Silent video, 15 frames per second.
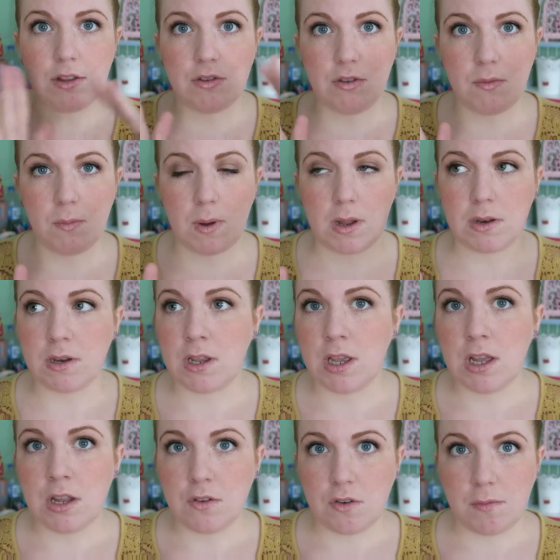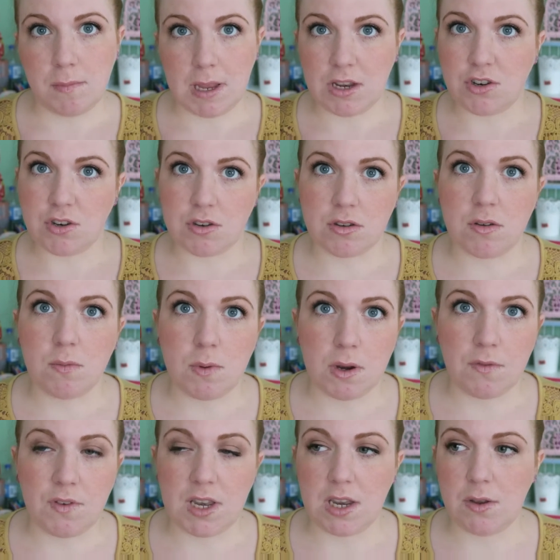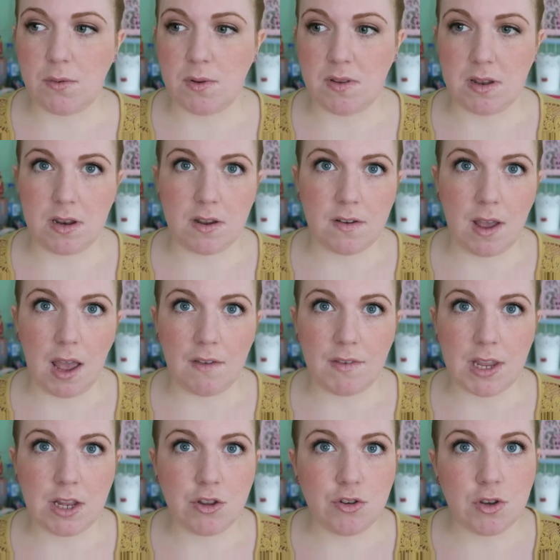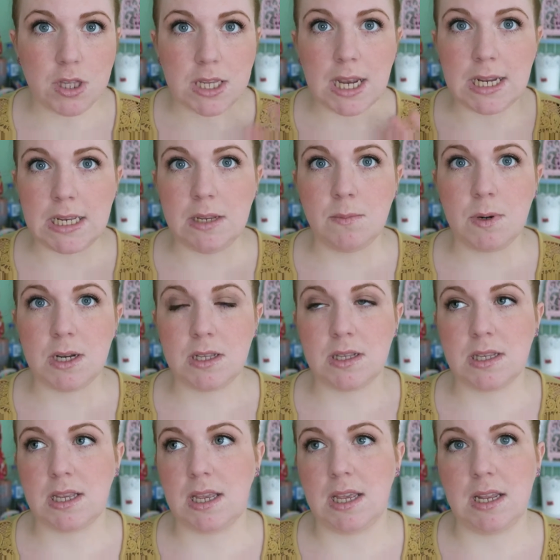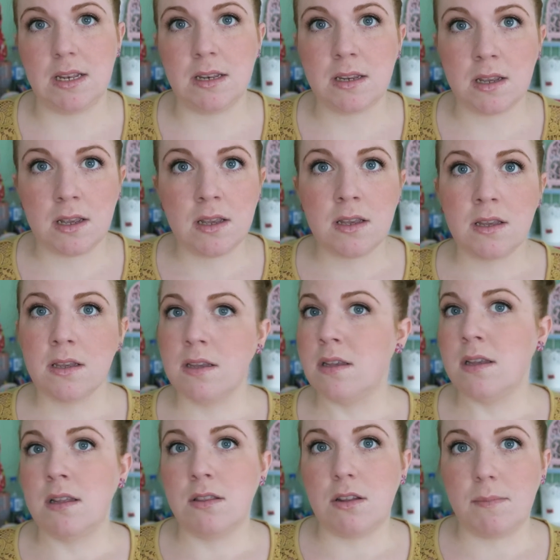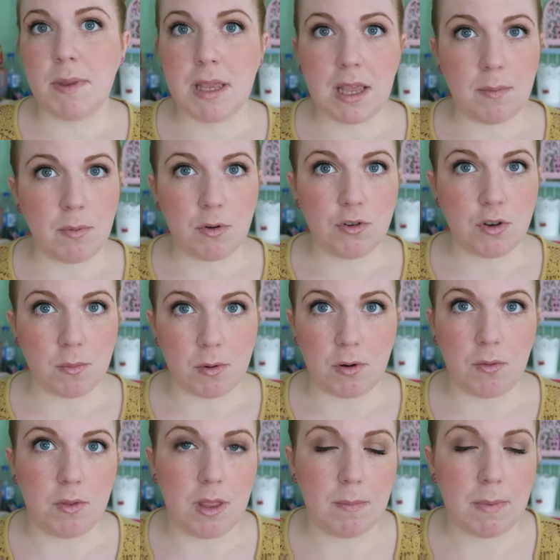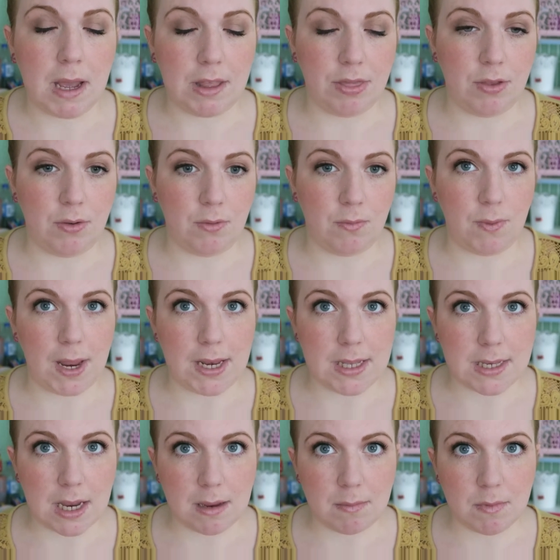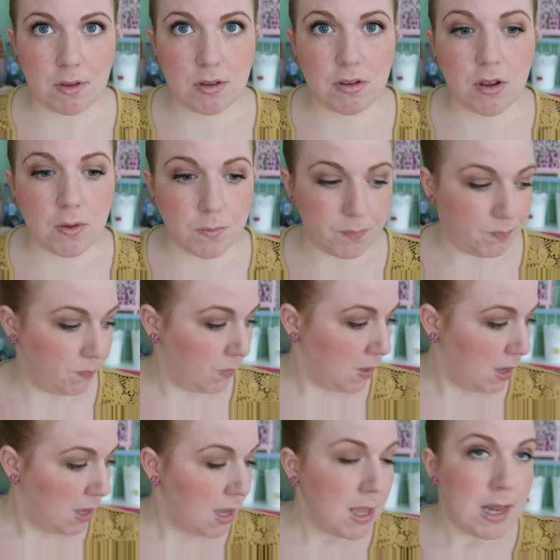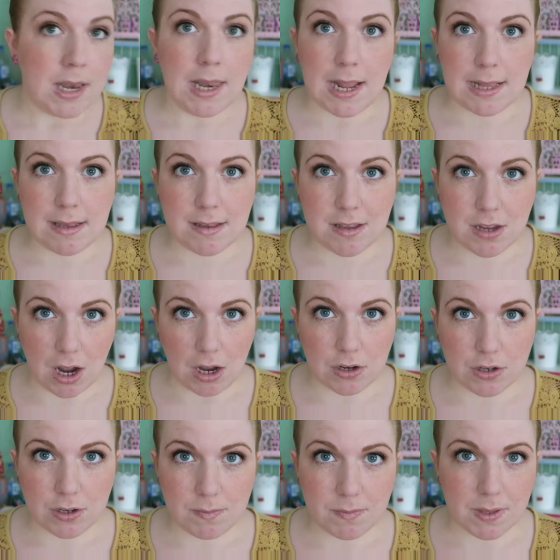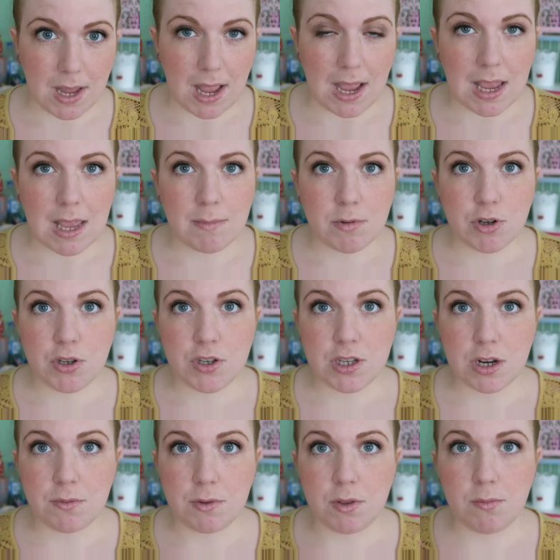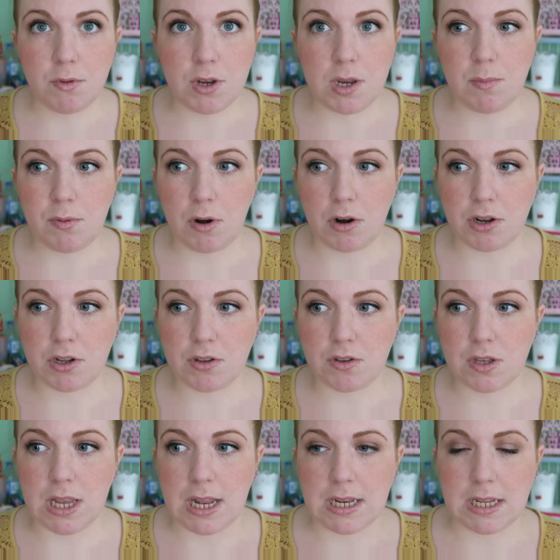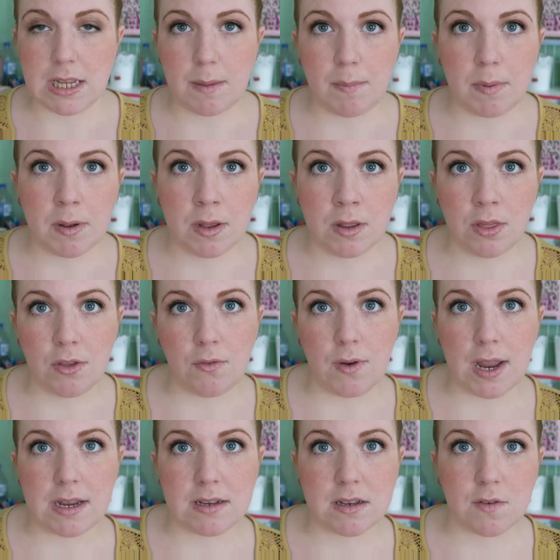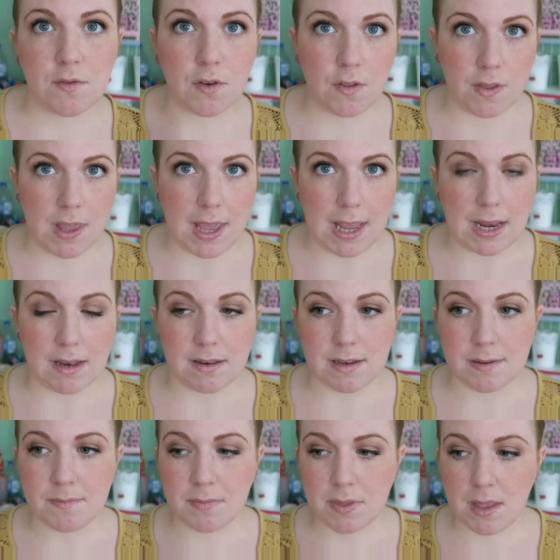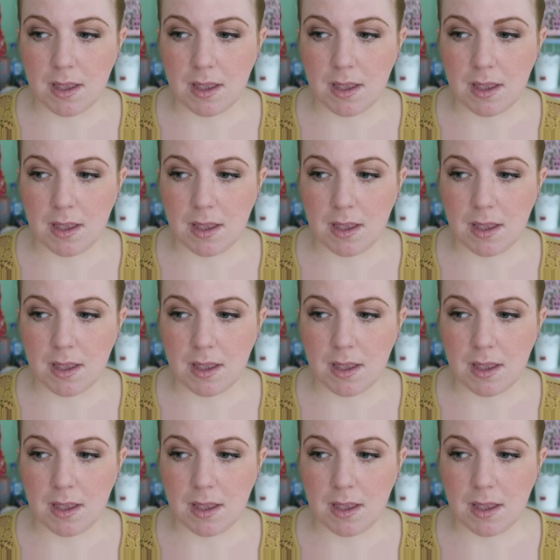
into one to make just one video instead of having two tiny ones and not being able to upload them at the right time. So let's start. I am going to start with the beauty products and keep the rest for the end.